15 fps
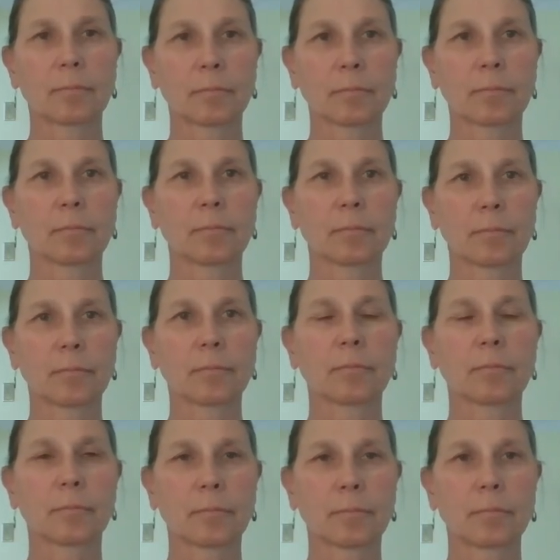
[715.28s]

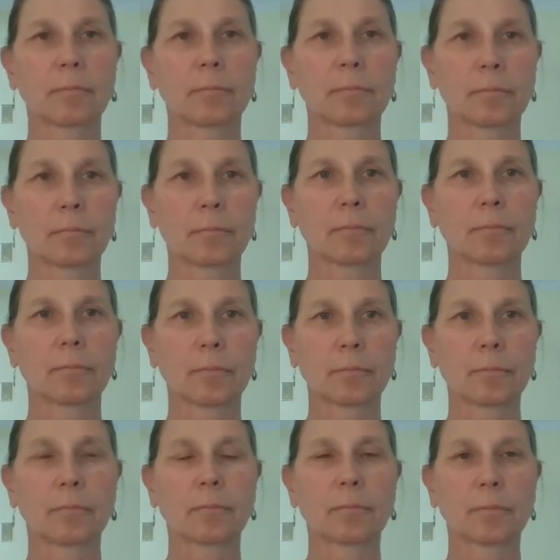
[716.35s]

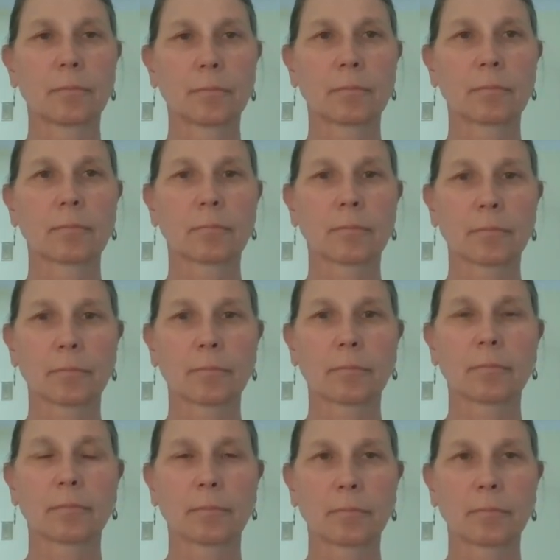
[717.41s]

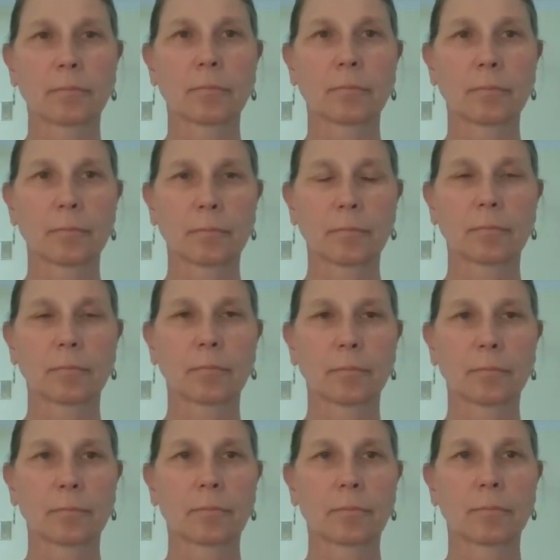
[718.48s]

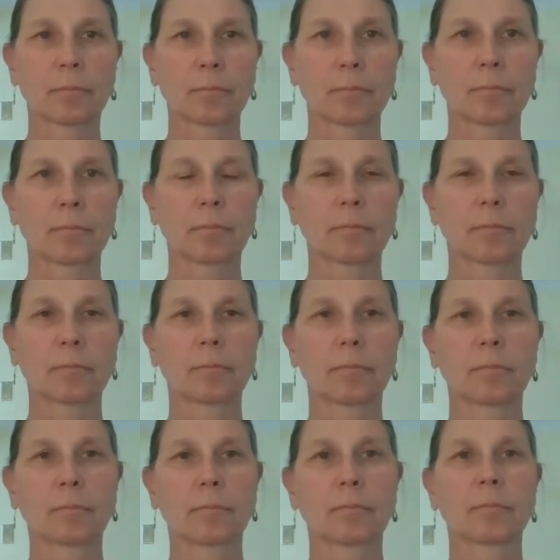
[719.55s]

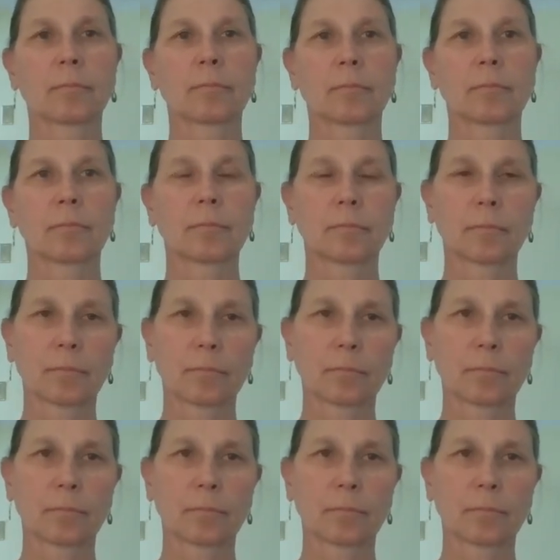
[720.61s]
No words are spoken by the person on screen.